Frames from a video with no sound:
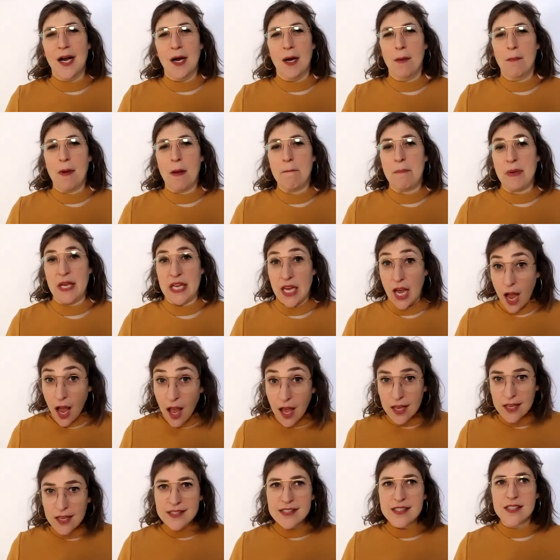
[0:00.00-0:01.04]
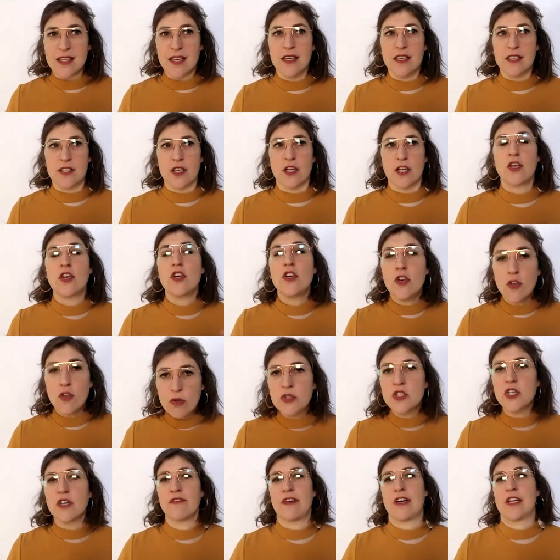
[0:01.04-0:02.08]
because it is a
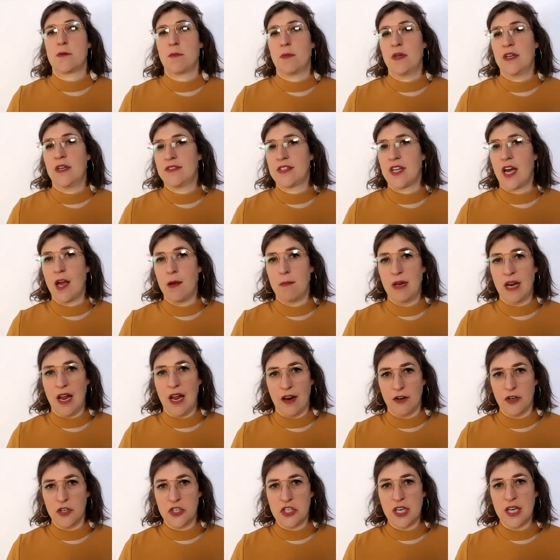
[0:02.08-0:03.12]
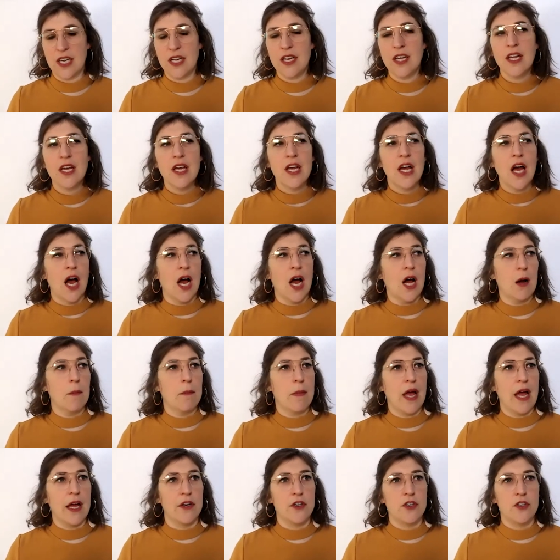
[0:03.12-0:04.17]
huge investment of time and energy.
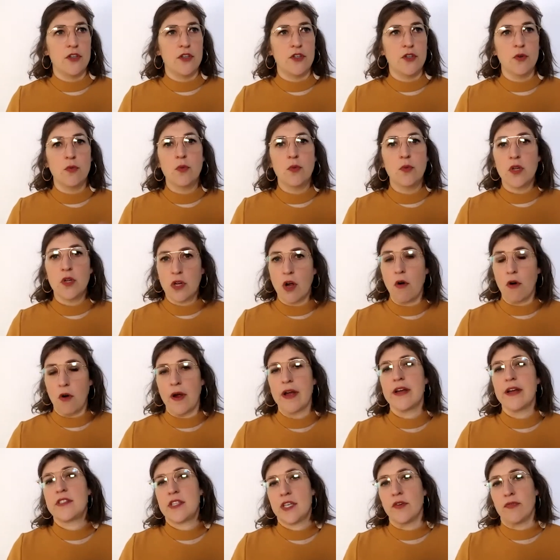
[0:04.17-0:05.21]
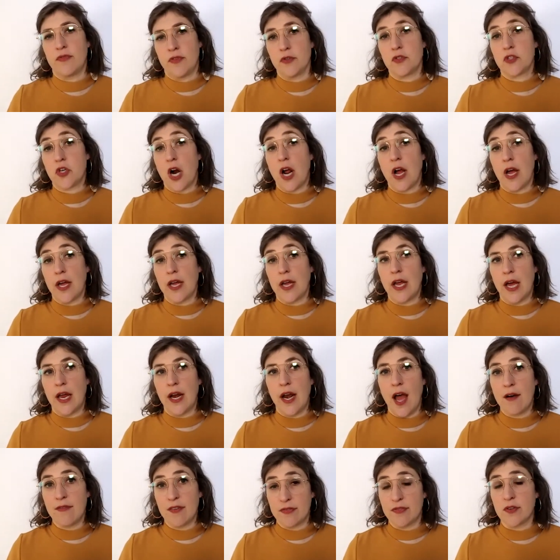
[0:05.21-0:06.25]
And you will go crazy if you try and
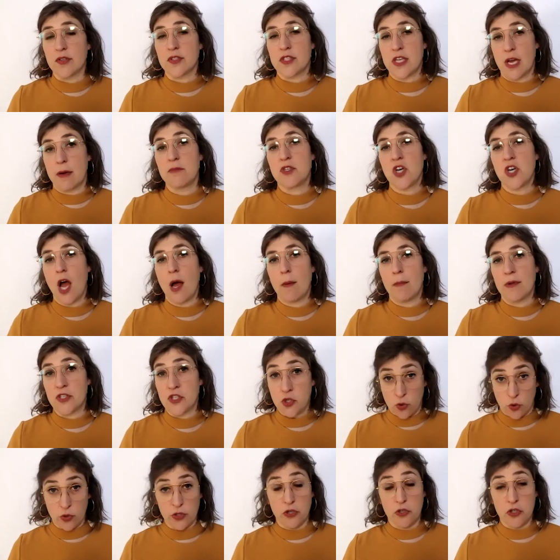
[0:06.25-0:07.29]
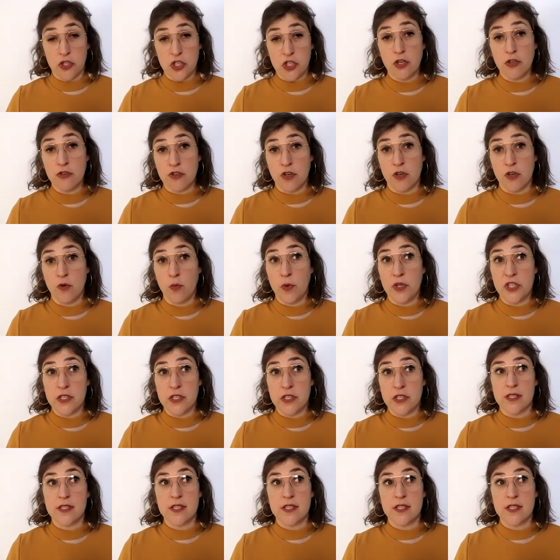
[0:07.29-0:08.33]
have a full-time job and school your children, which is
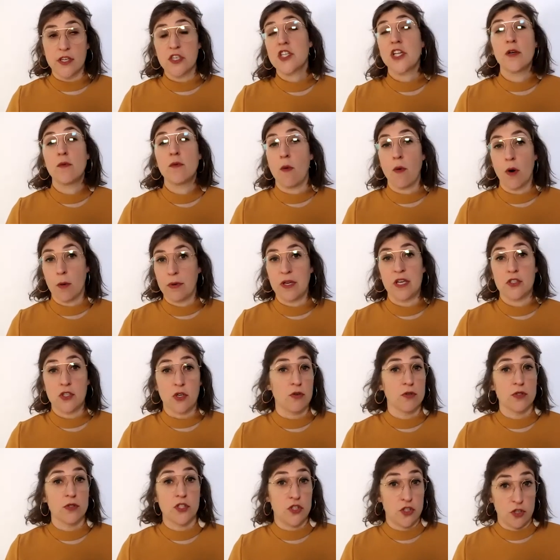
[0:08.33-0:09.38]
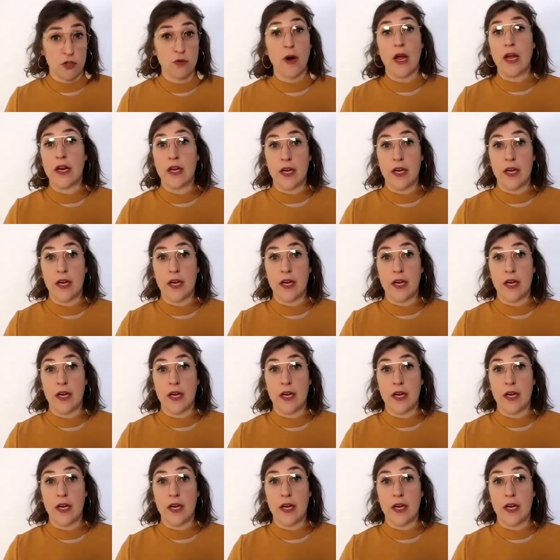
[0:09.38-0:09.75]
essentially what we're being told to do right